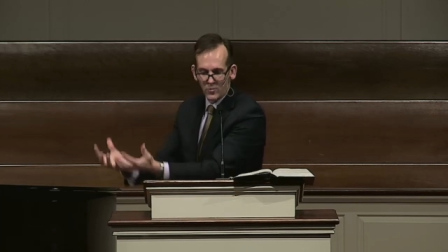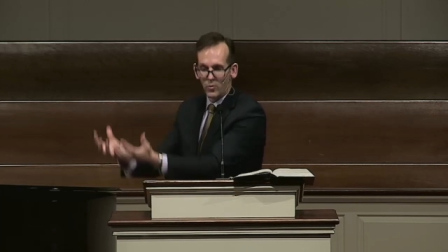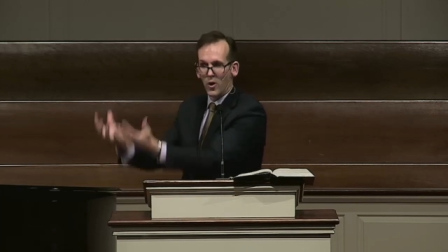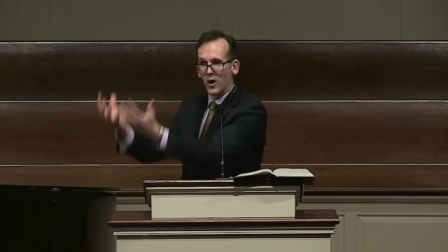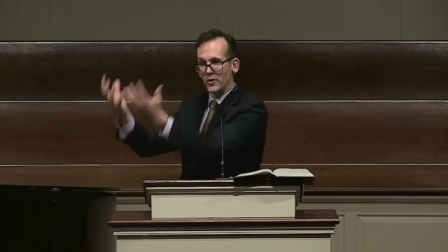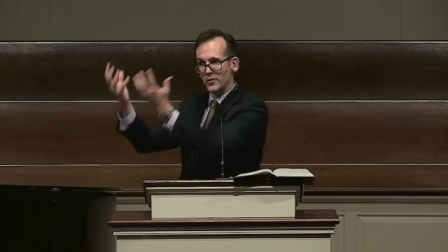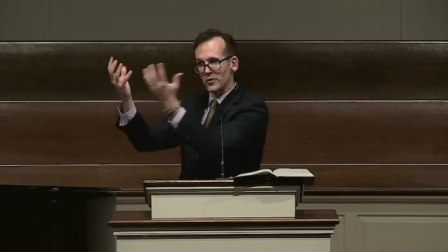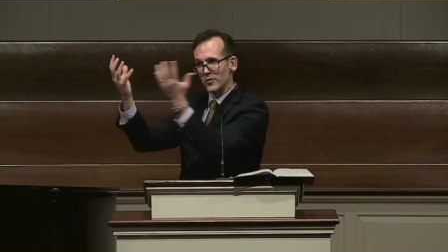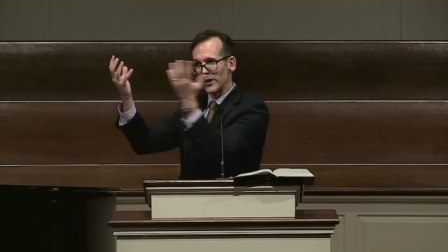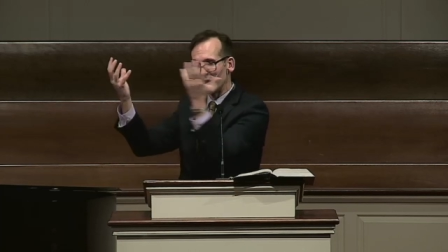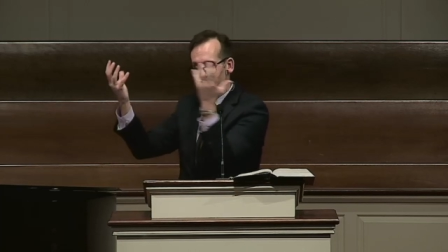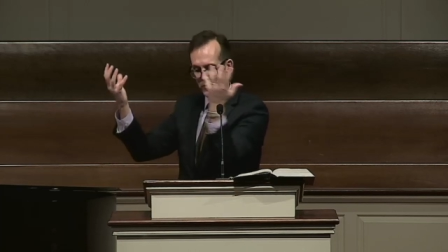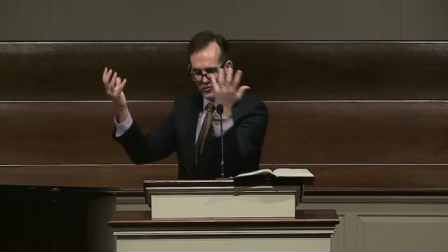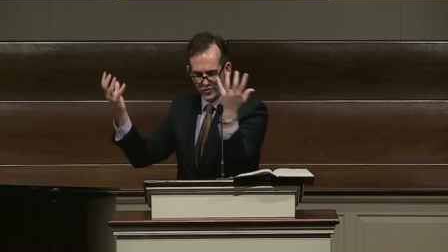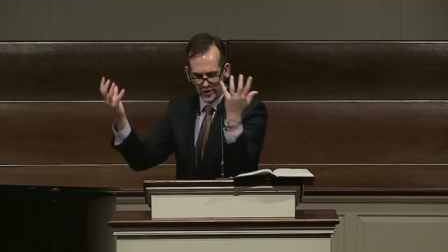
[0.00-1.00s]
what
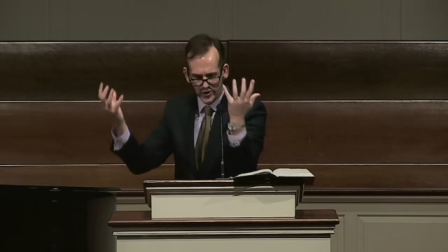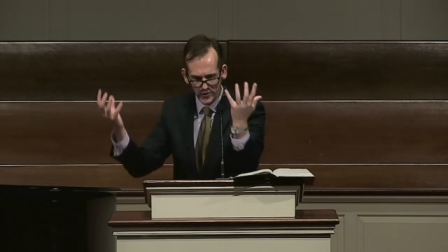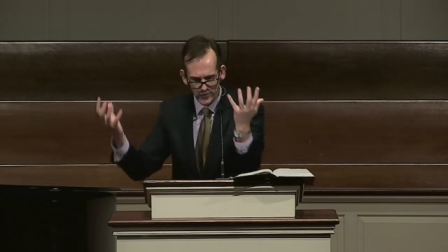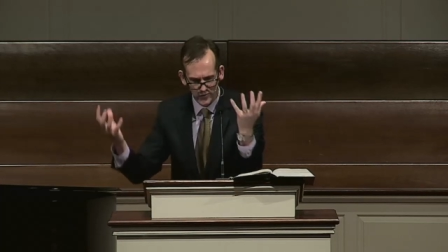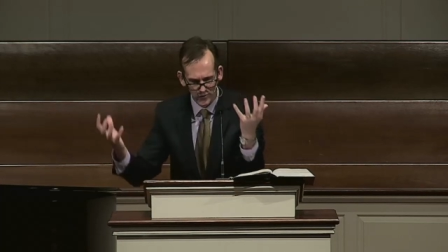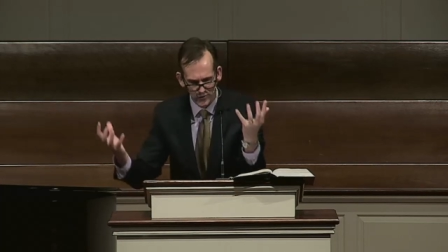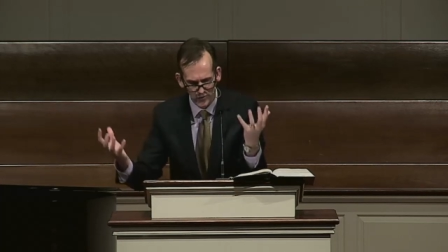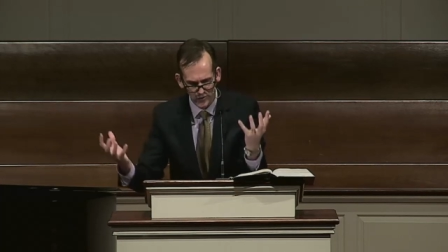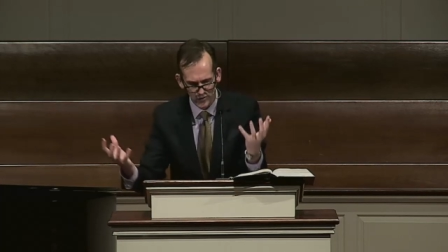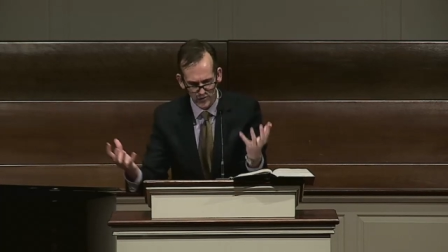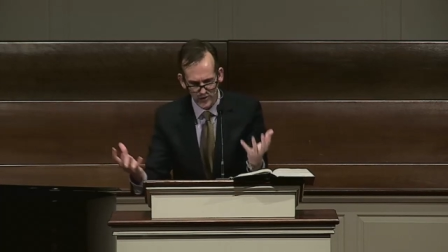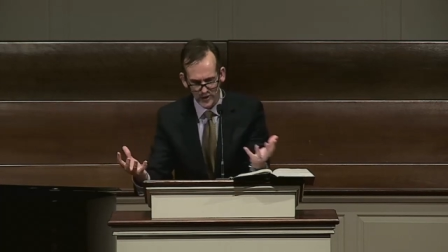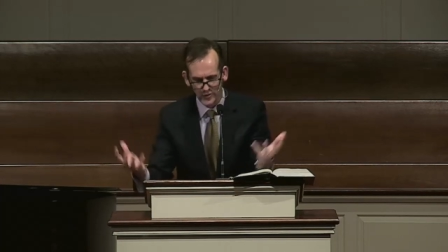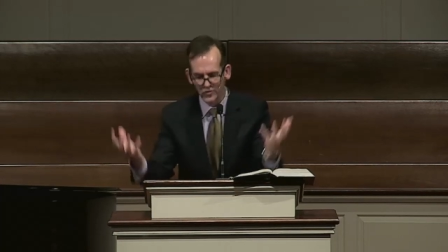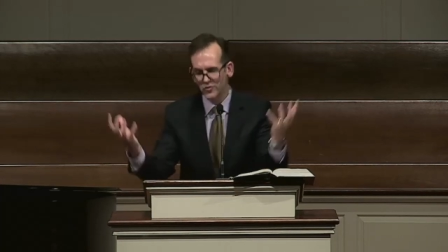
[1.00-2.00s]
great
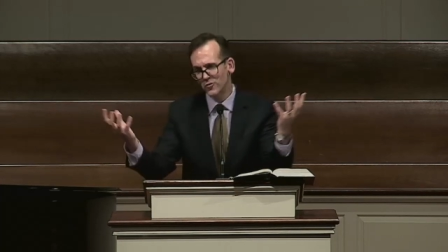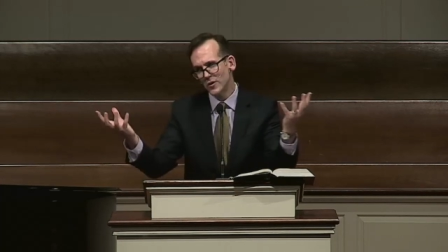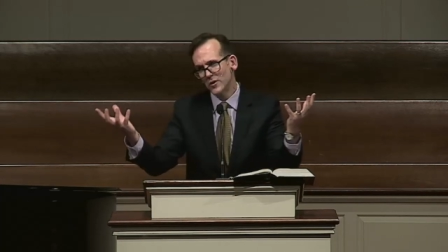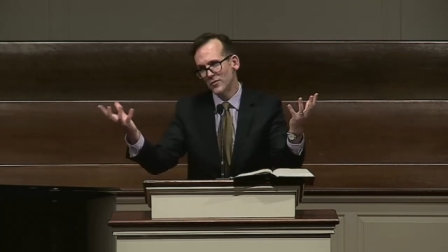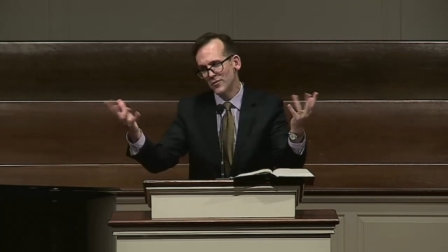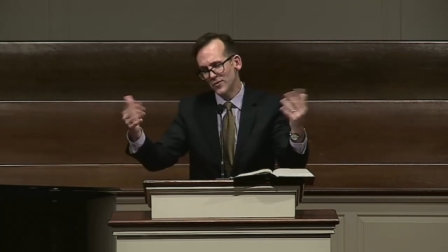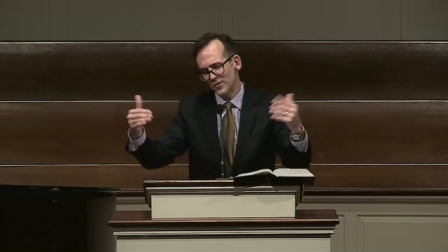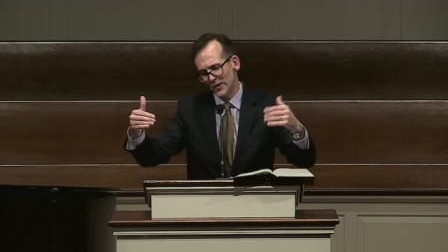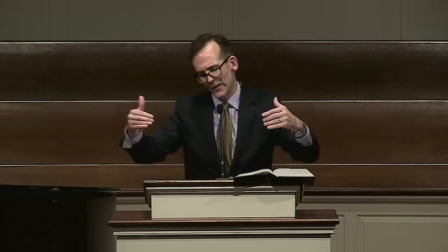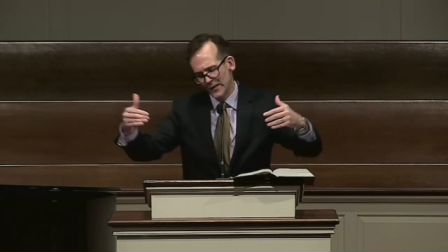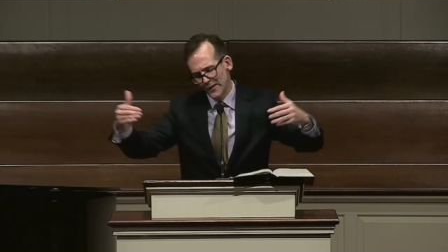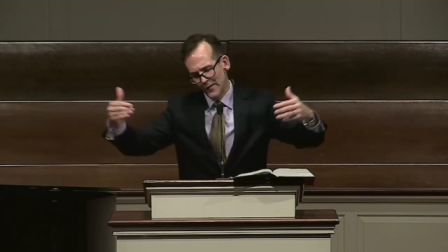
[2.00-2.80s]
results! There is growth,